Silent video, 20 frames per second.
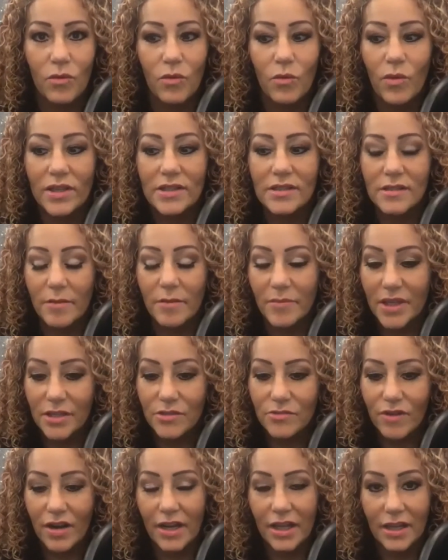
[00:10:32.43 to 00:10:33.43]
when
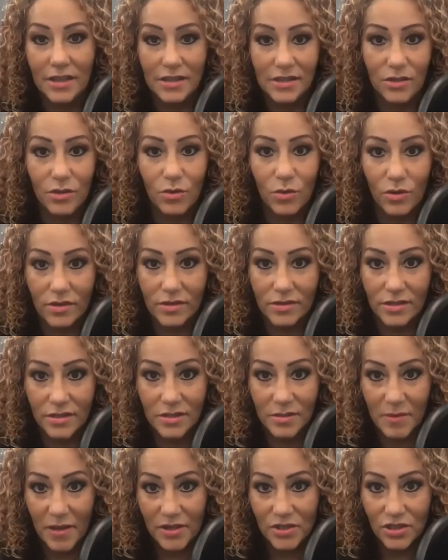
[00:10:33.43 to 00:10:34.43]
something's running its course,
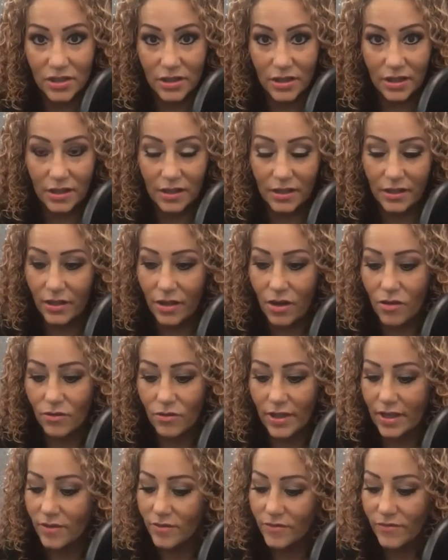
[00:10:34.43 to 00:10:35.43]
especially,
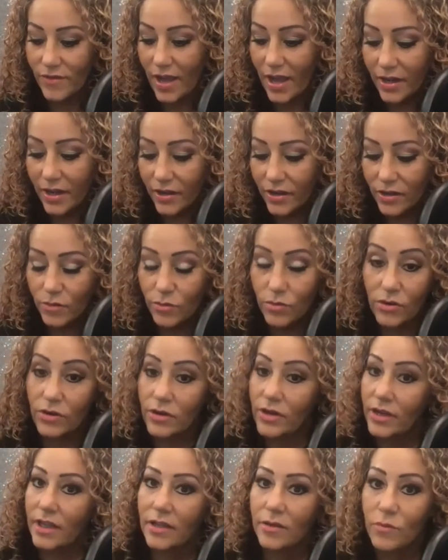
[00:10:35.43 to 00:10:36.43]
like a fire
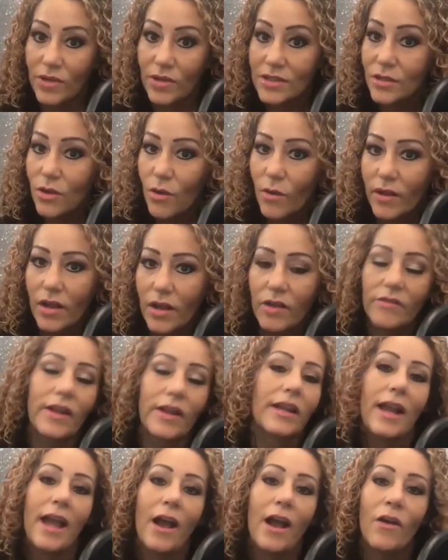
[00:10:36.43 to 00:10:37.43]
or what's going on
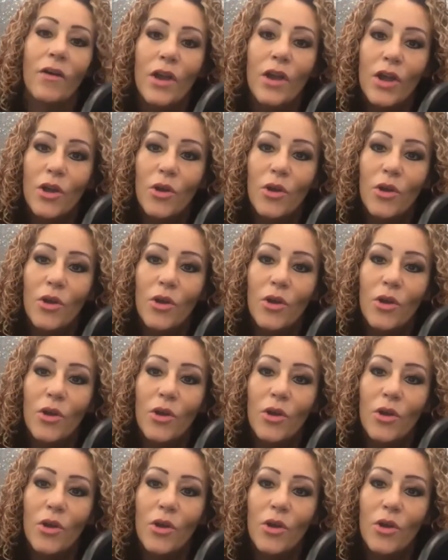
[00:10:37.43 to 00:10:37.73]
right now,